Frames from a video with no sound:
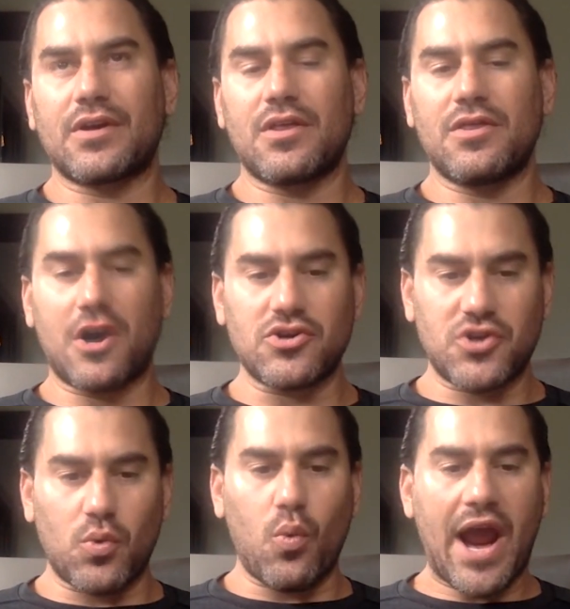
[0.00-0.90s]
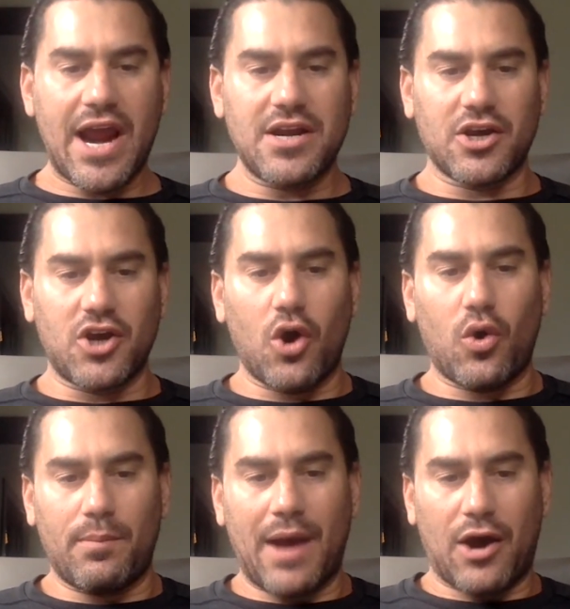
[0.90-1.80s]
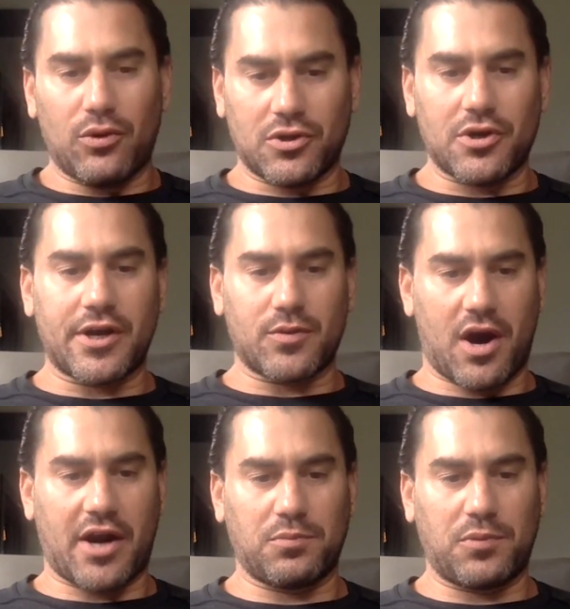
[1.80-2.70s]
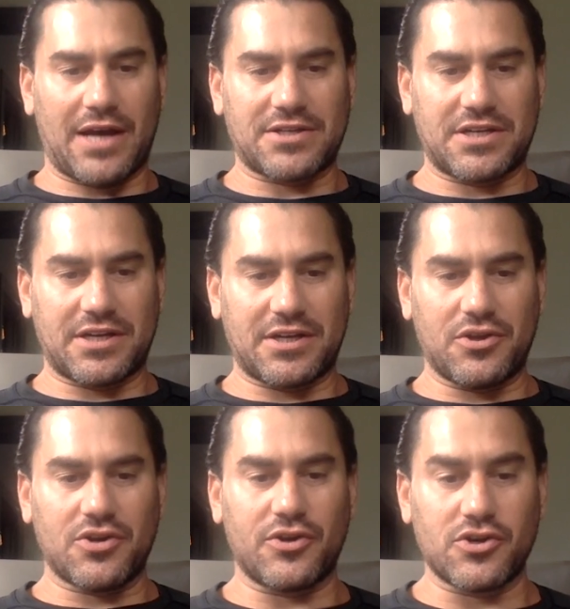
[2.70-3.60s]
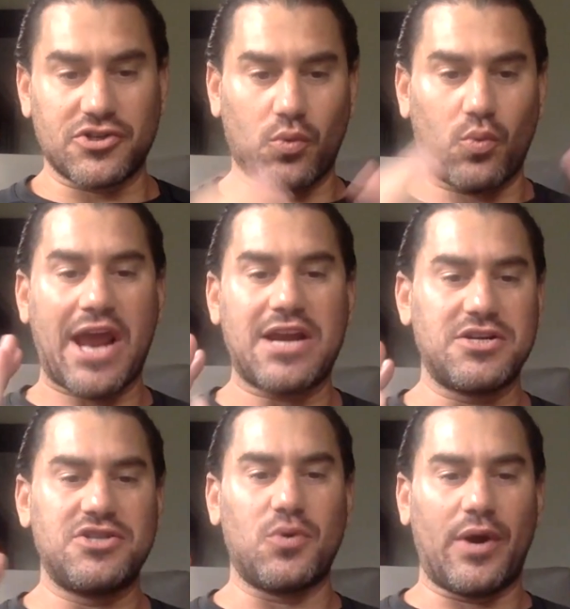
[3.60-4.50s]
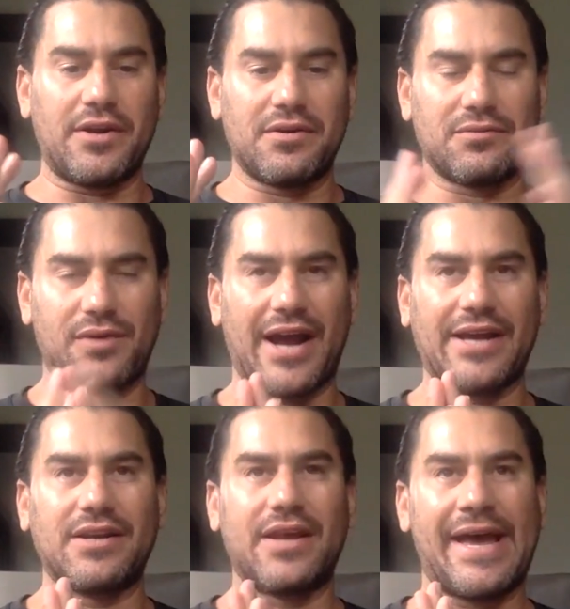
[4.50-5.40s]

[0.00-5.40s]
There's a way to go about learning rhinoplasty. There's a way to do it, right?